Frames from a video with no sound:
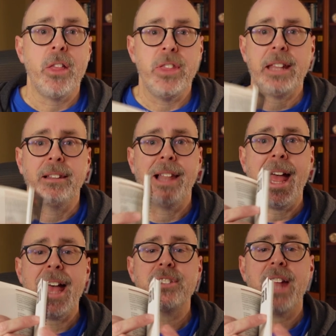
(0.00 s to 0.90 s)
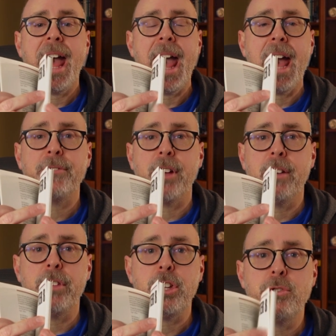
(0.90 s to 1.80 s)
the last half of
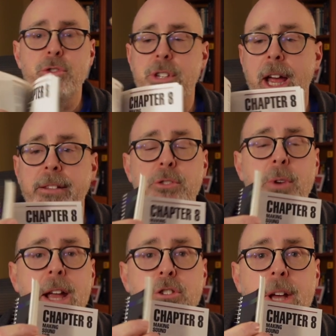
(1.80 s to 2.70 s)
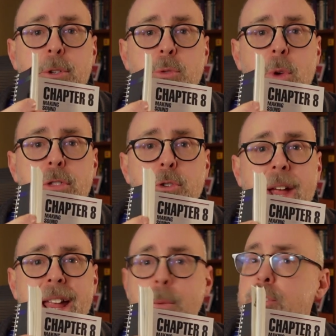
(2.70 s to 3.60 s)
the user's guide. That's right, chapters one through
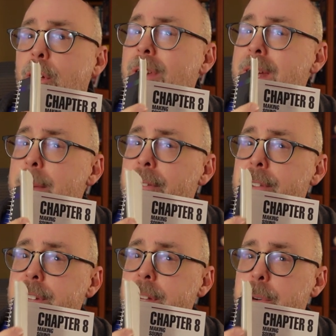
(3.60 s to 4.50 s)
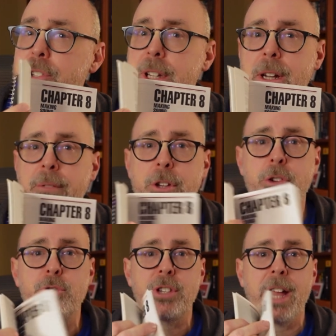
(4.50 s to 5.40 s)
eight was only about 50% of the
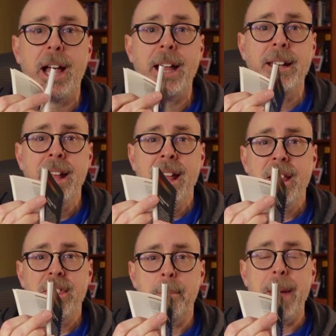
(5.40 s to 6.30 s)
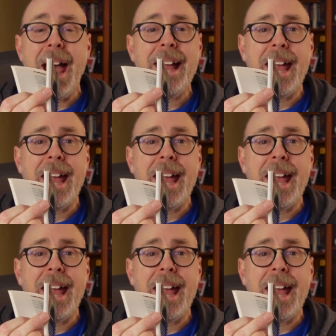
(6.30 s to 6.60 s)
user's guide. The back